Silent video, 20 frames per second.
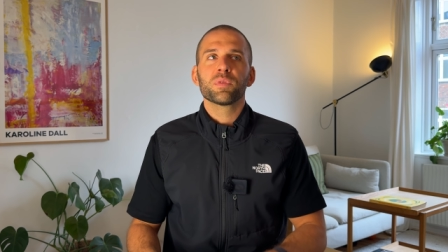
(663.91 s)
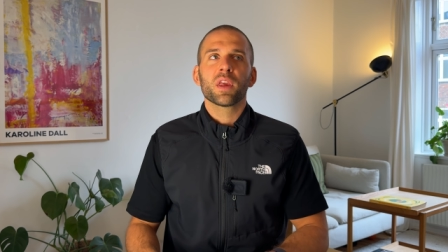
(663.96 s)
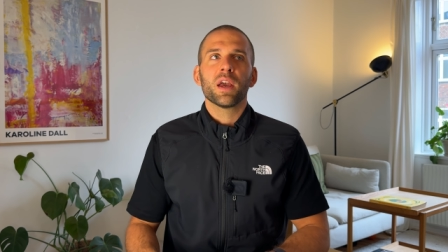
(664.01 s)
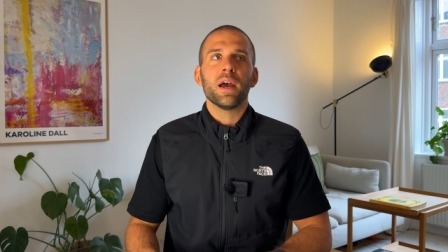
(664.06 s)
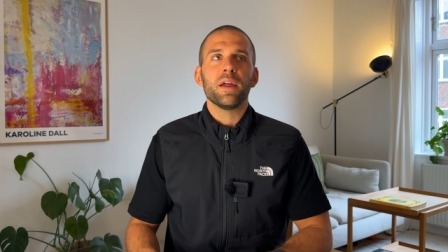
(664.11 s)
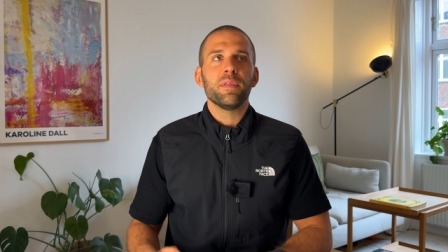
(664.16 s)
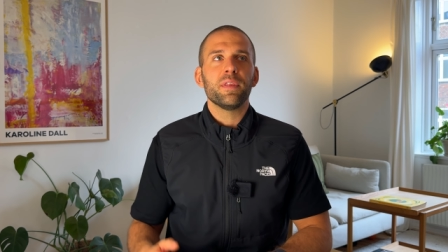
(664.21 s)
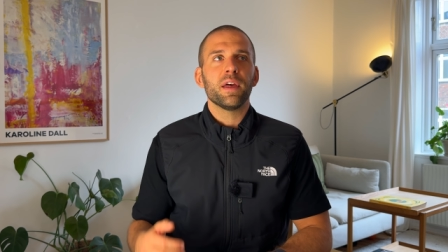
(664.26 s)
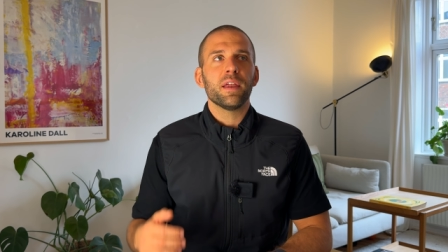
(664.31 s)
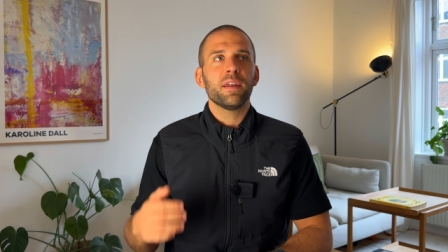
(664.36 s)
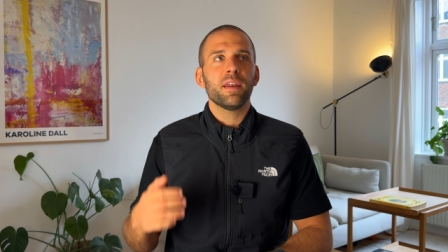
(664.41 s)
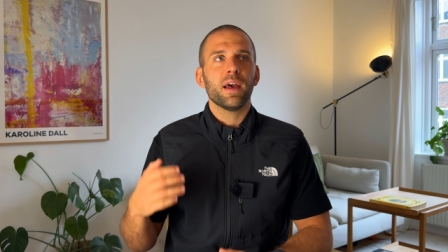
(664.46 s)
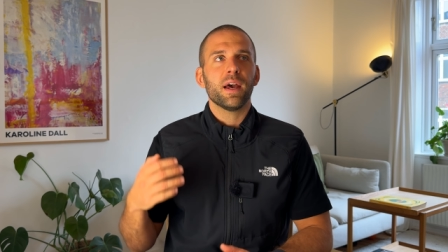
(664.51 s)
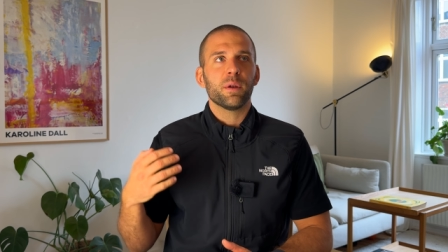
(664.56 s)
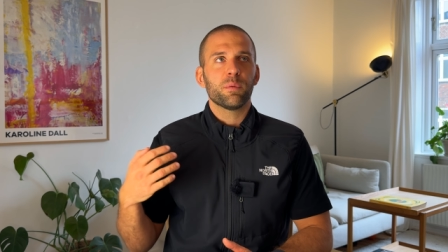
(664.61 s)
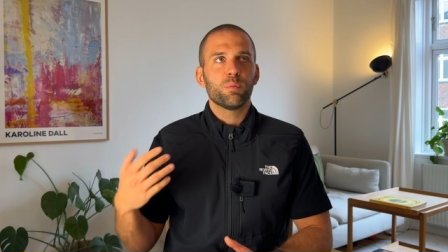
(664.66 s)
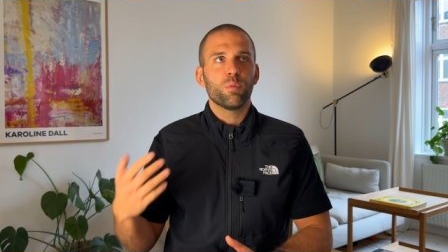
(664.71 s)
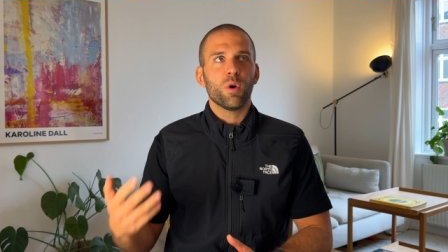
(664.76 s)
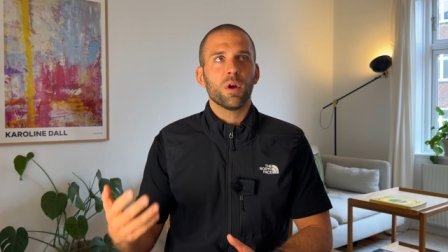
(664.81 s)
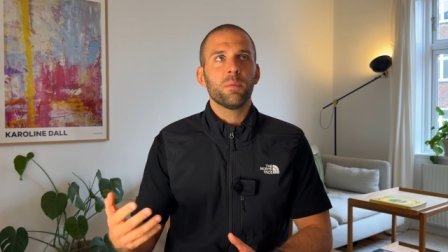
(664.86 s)
And then
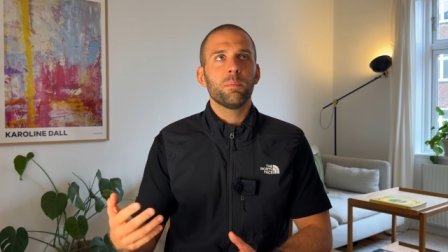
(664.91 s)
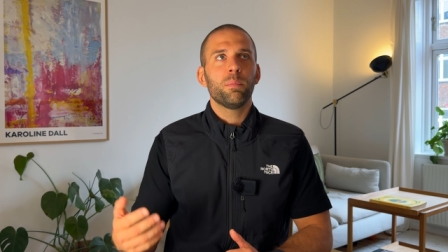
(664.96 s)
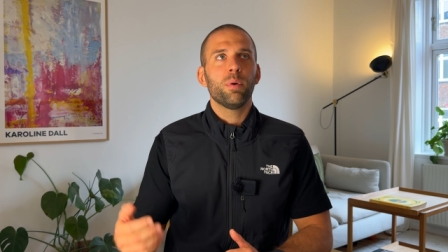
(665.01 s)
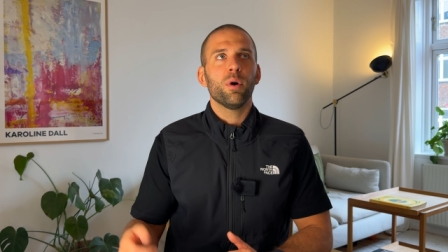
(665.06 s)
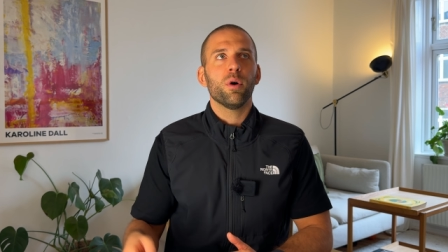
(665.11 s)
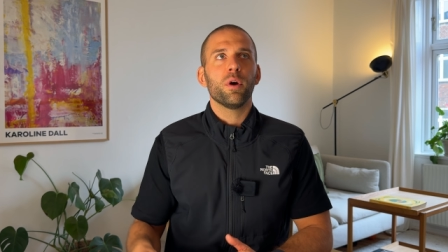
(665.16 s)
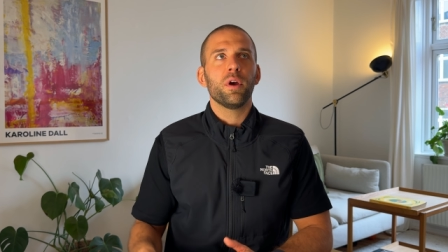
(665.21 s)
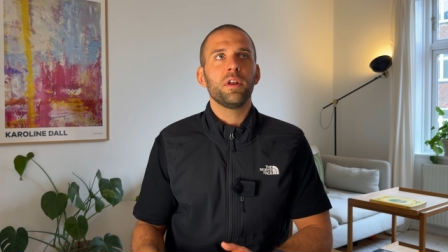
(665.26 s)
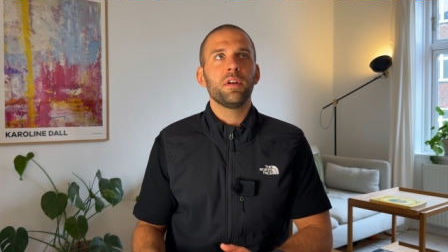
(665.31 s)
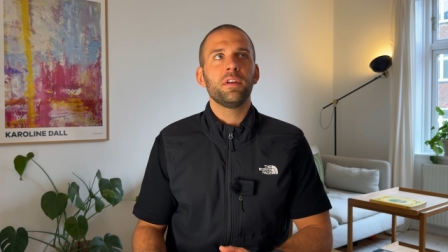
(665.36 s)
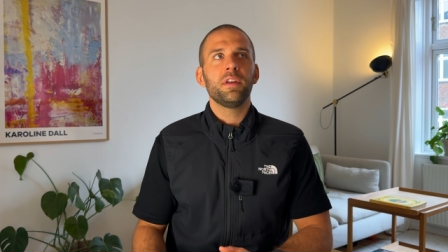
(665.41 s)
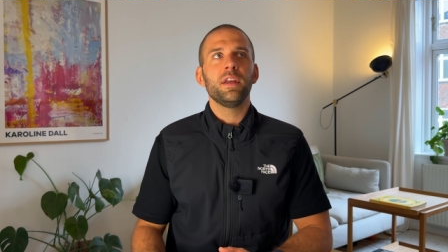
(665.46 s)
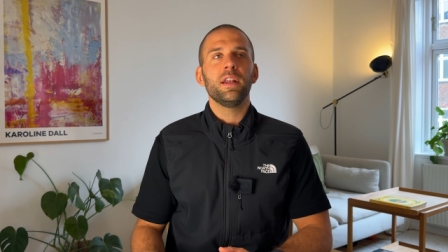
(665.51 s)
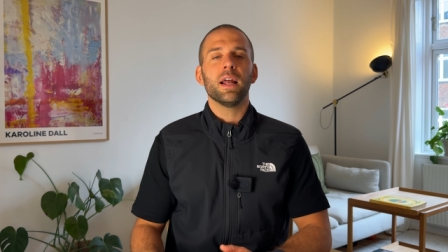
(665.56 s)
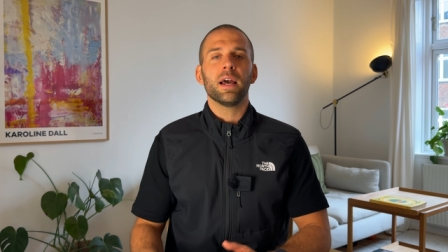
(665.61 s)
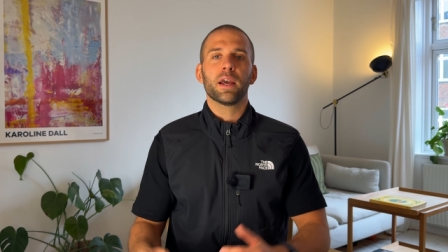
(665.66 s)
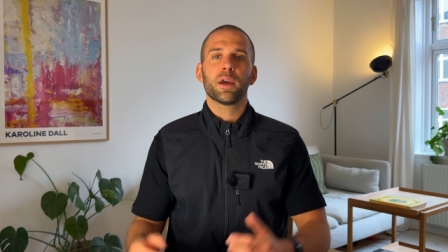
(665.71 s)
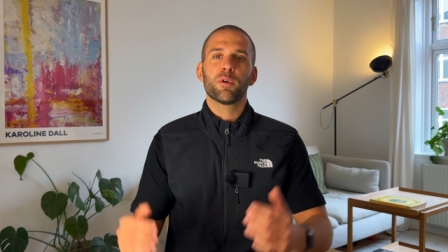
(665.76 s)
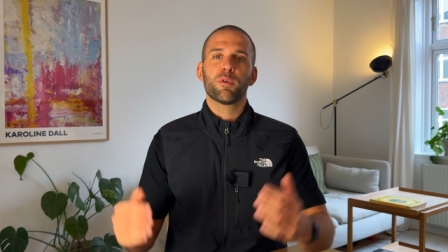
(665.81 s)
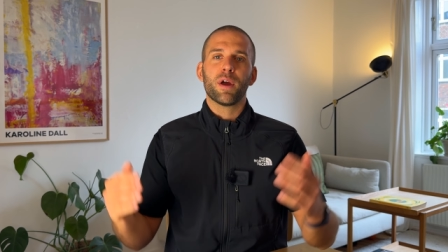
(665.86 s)
at one point he
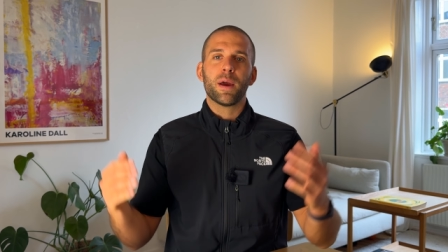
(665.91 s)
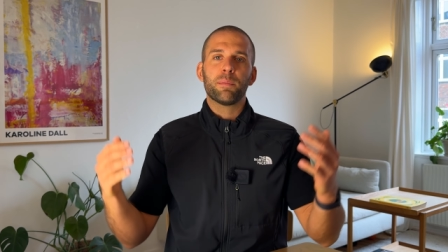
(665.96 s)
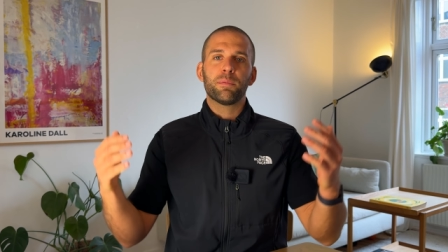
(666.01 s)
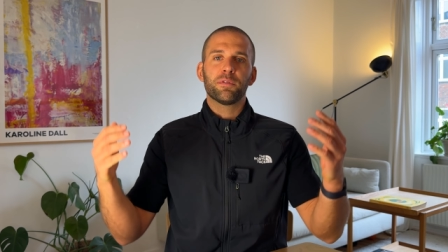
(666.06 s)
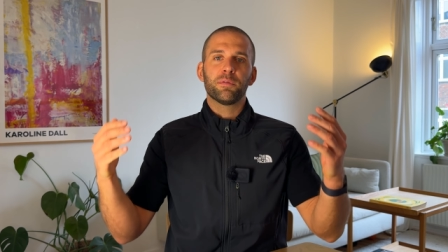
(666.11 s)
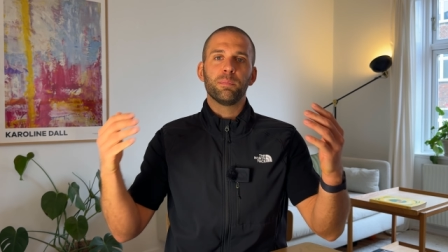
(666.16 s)
like grabs